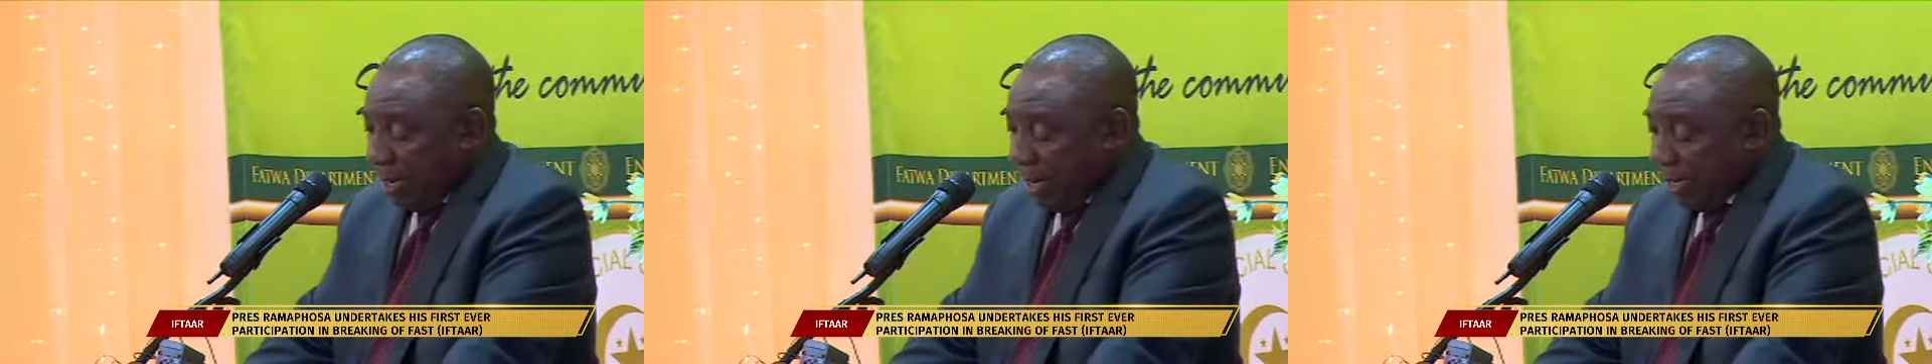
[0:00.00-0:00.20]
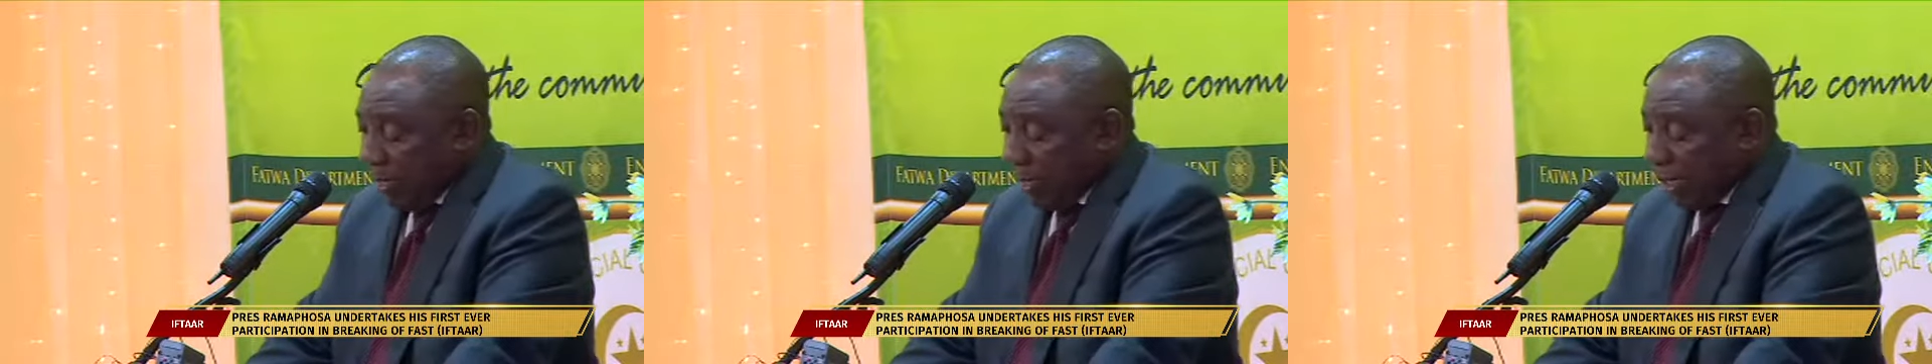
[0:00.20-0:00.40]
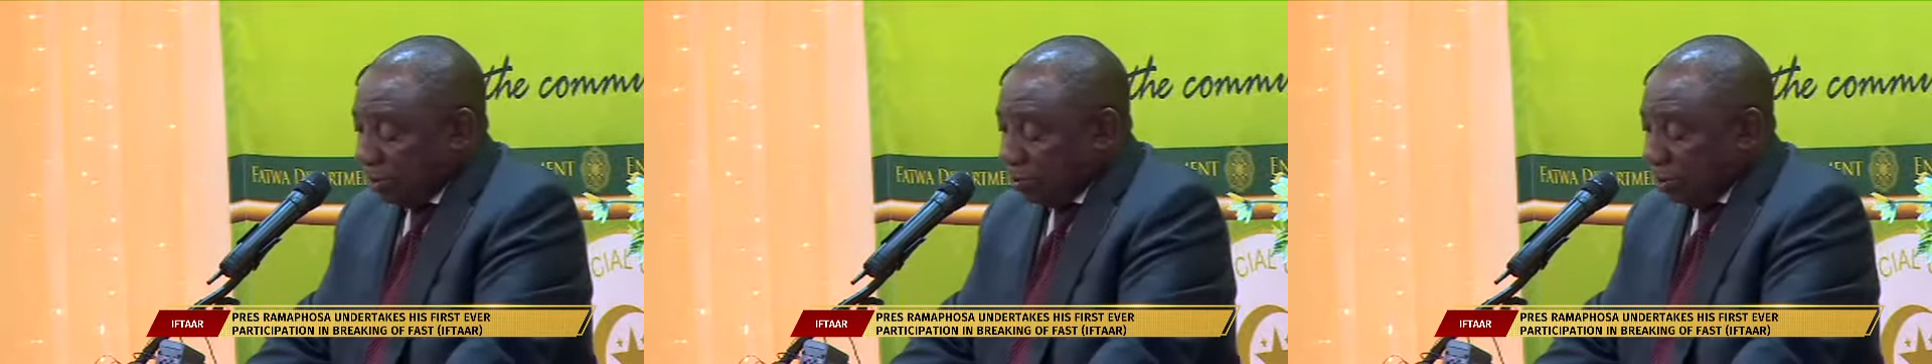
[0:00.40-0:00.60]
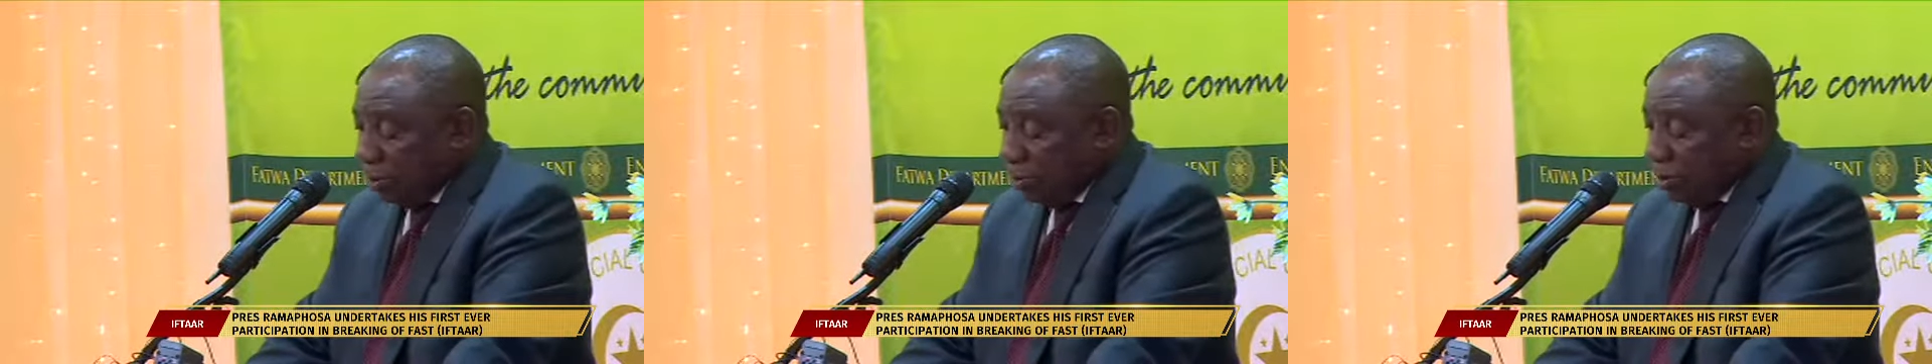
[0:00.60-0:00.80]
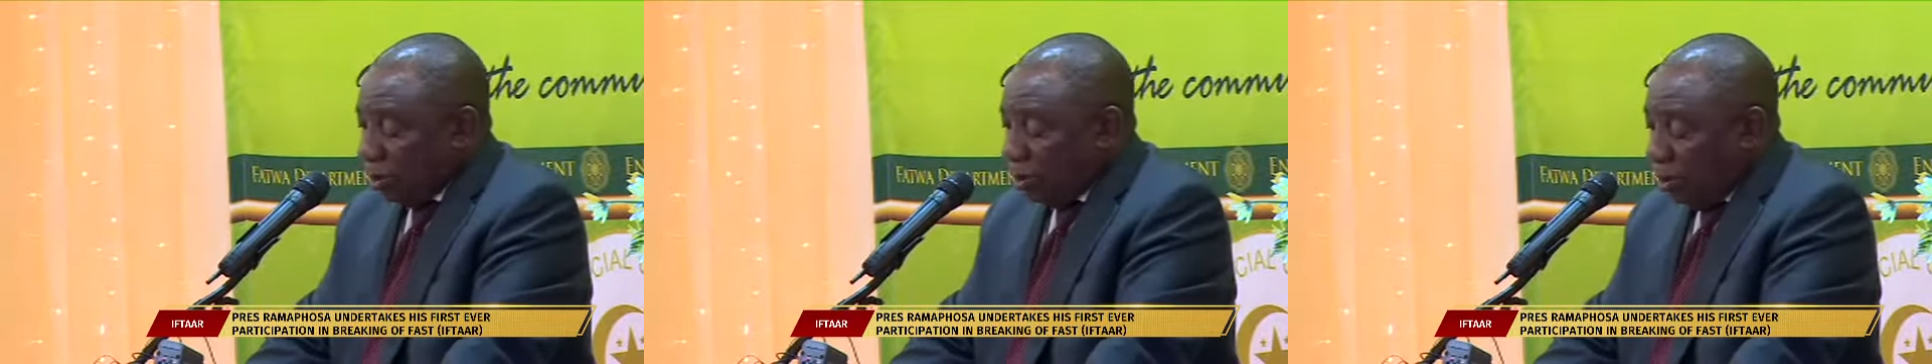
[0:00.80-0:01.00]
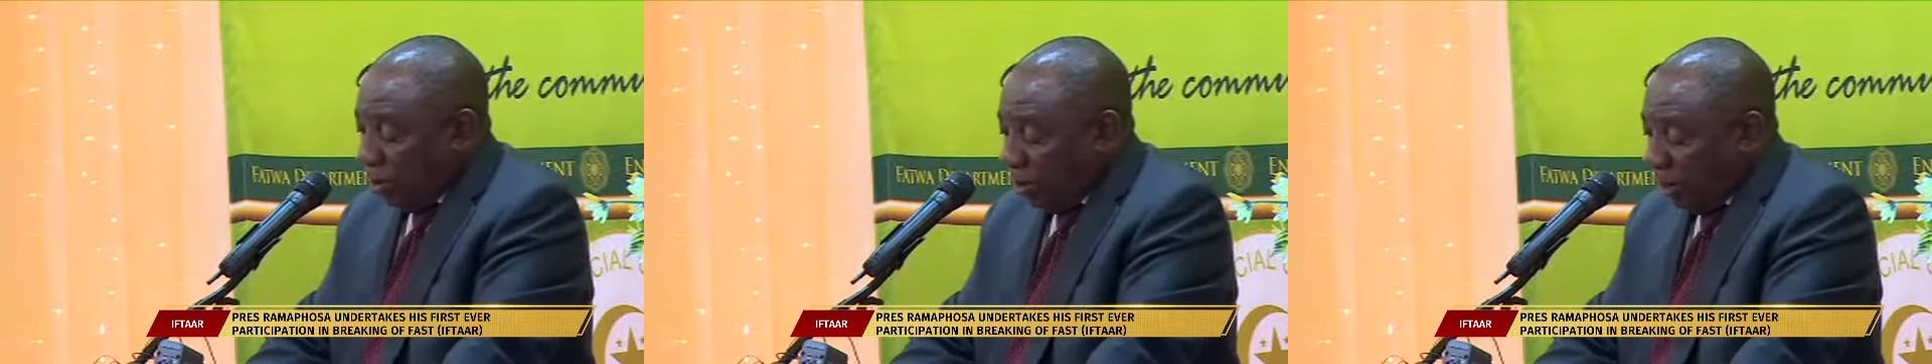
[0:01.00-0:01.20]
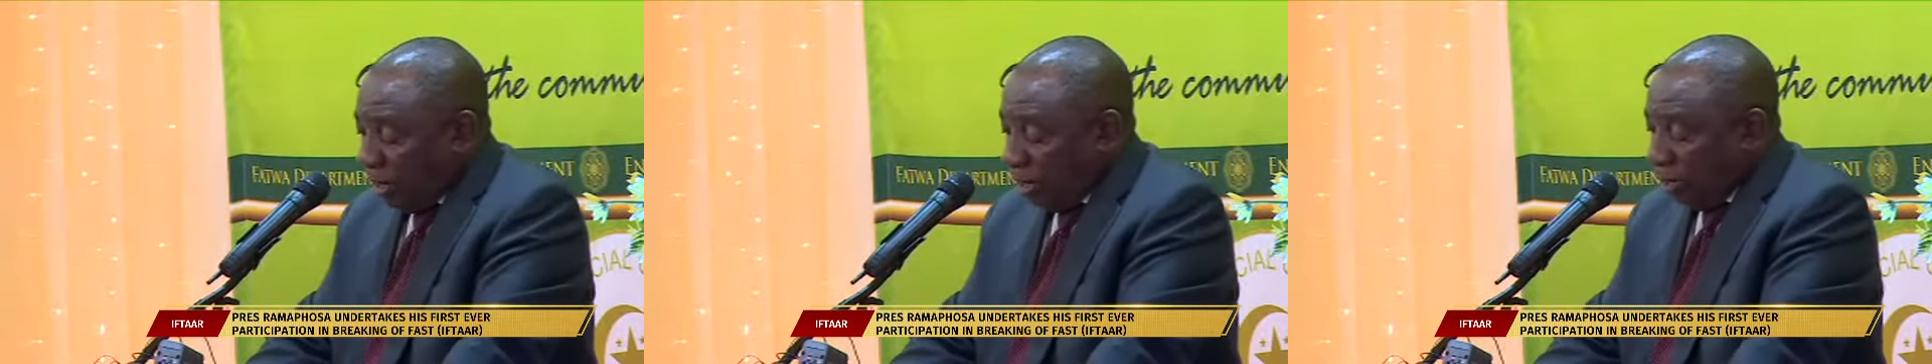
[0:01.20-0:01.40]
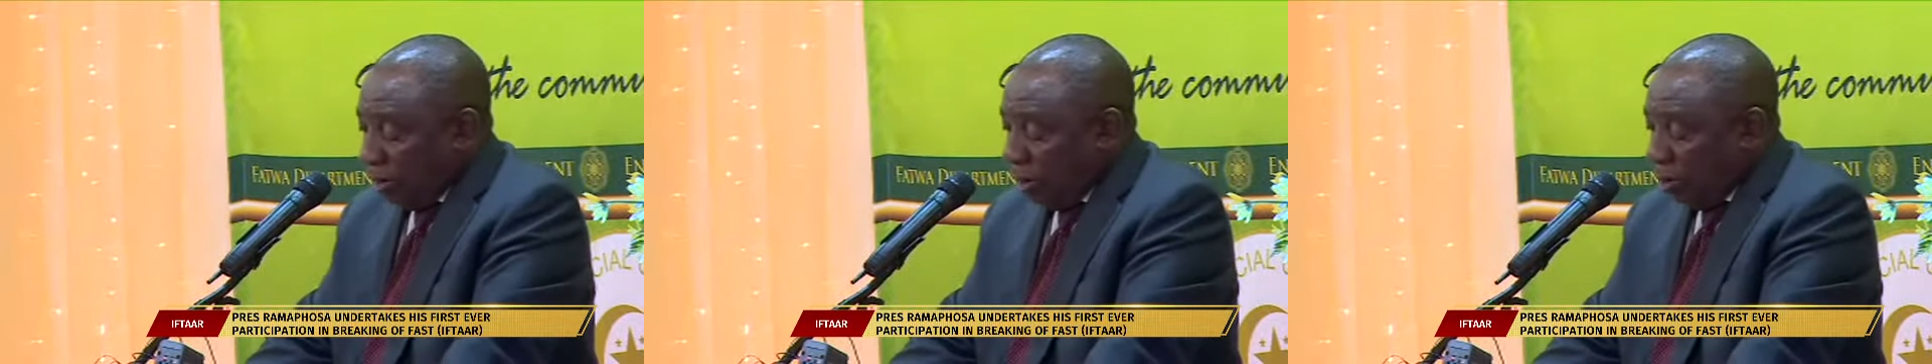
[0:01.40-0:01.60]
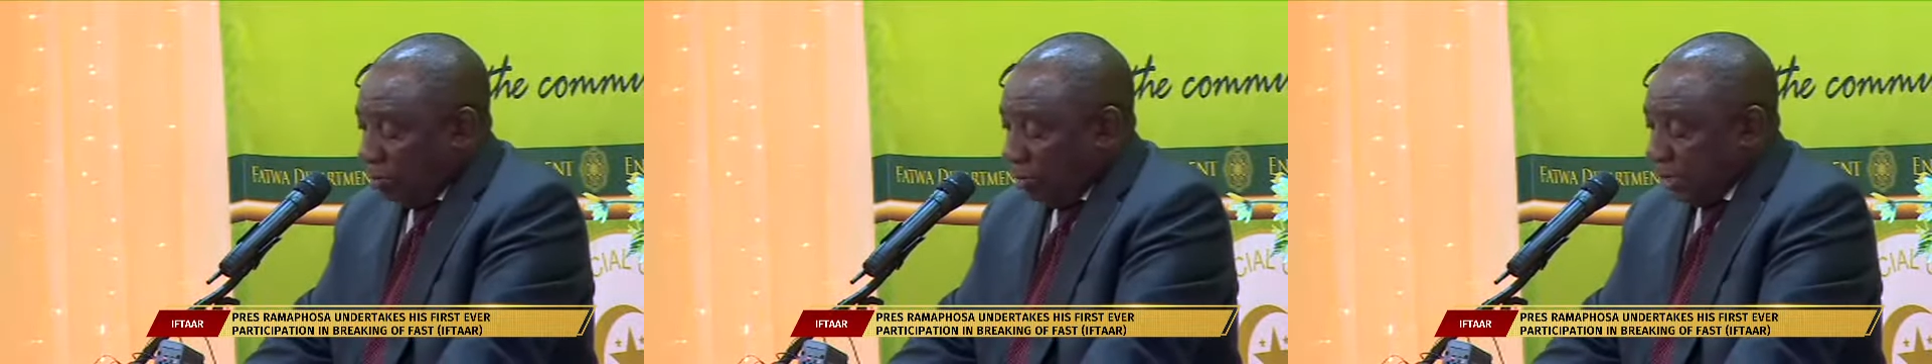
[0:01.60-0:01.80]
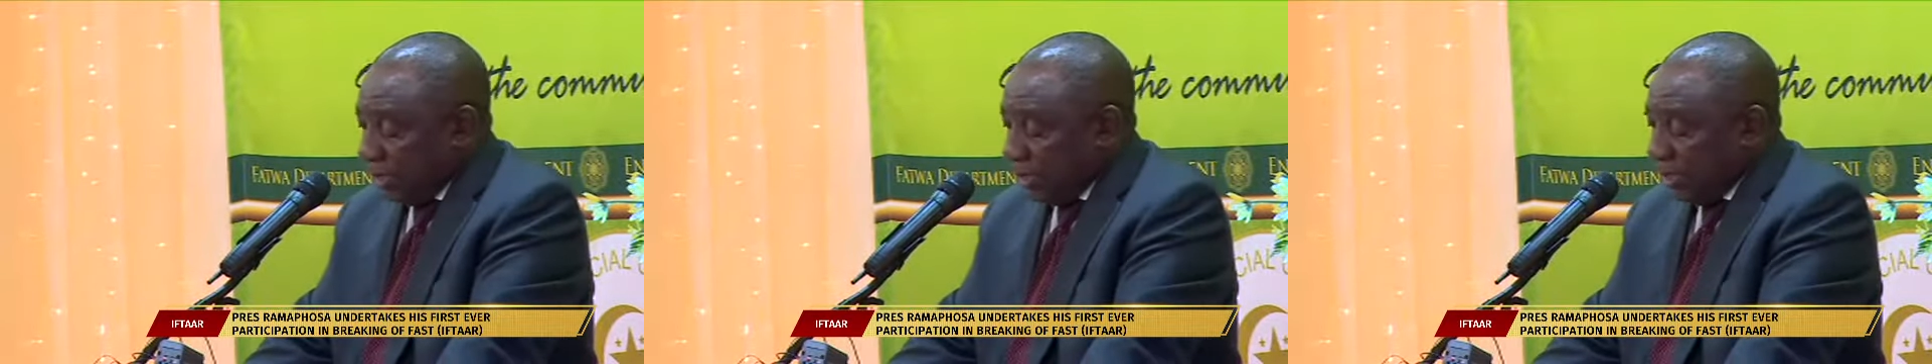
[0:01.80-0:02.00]
and that we will honor
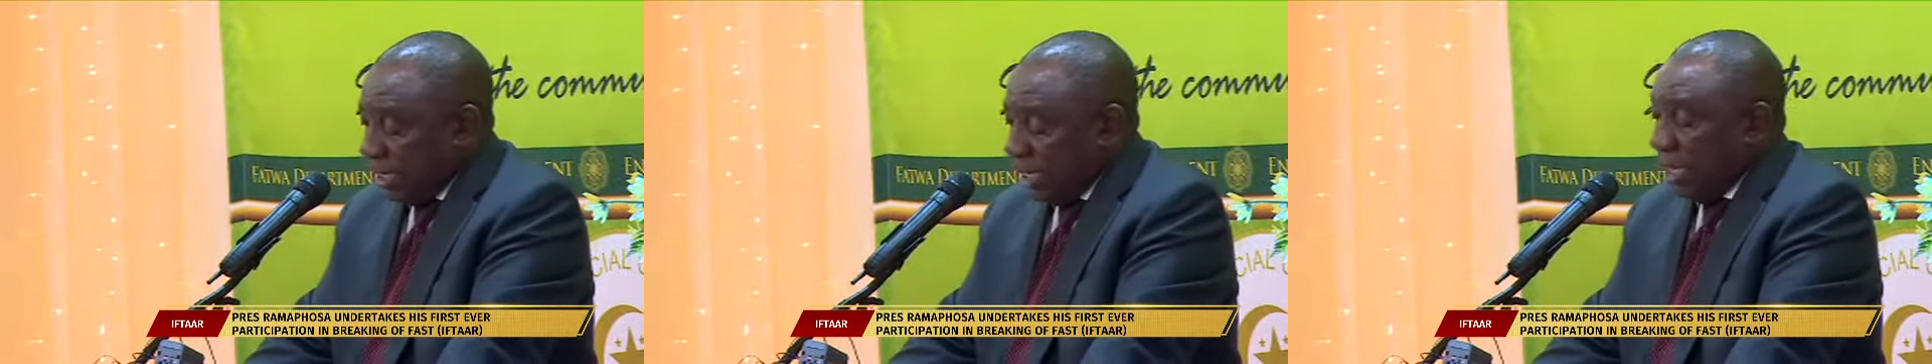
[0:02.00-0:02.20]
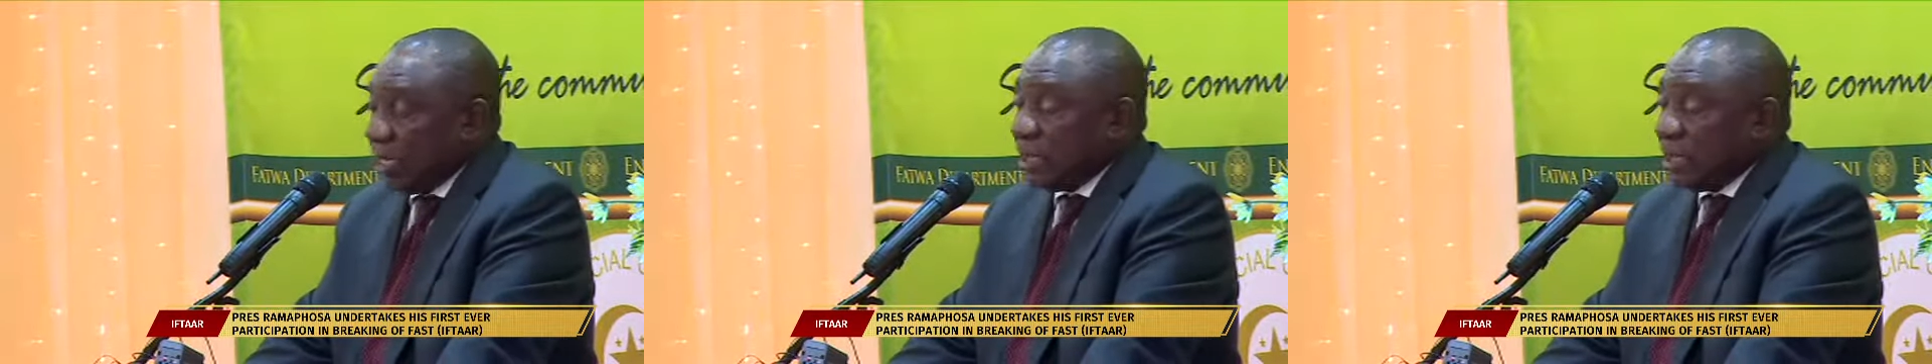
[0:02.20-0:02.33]
always the